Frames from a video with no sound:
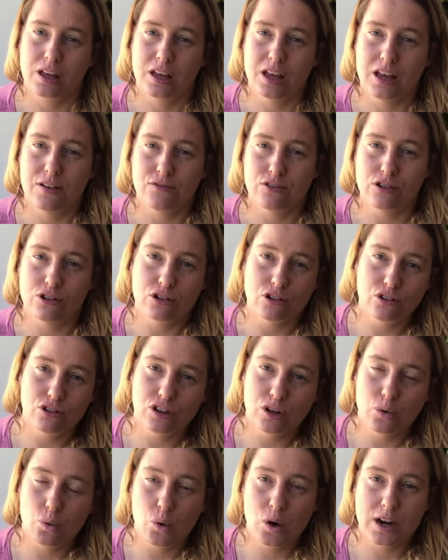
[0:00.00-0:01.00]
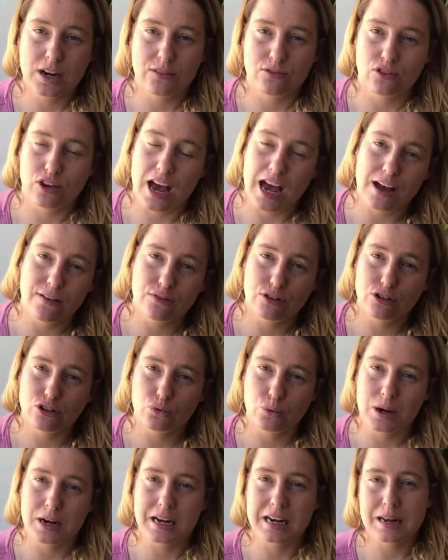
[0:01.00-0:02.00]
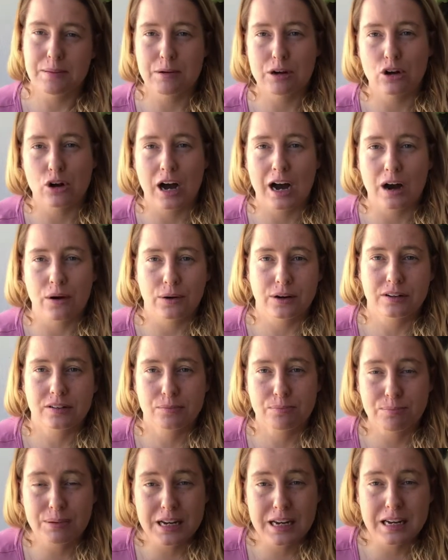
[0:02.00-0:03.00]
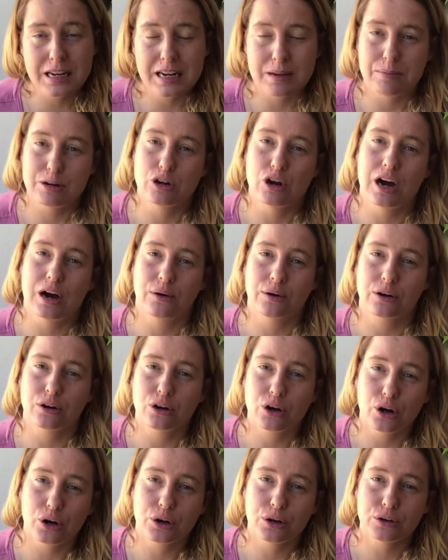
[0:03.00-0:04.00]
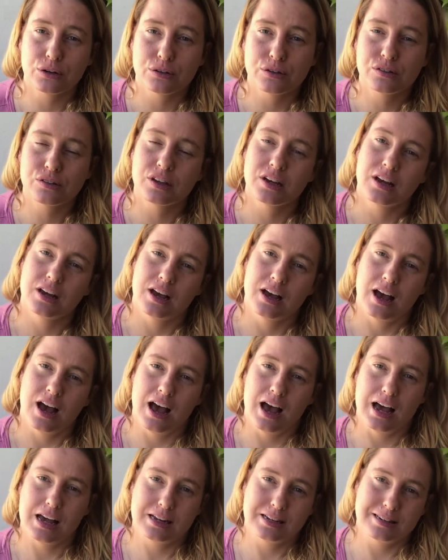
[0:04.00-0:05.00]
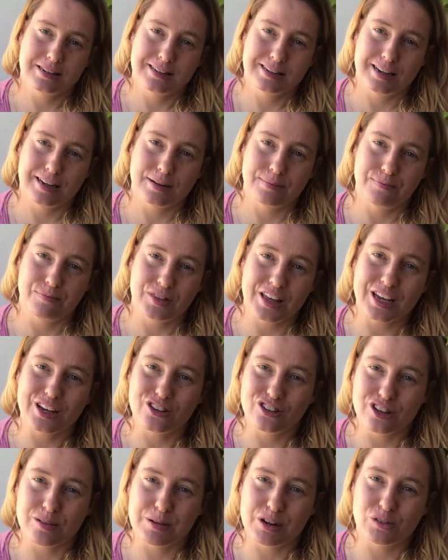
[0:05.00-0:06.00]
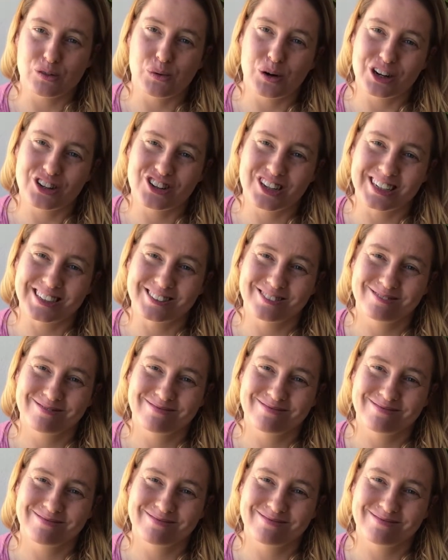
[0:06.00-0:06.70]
If you're using one, if you have used one, let me know how it's been, let me know how it goes. And thank you so much for watching.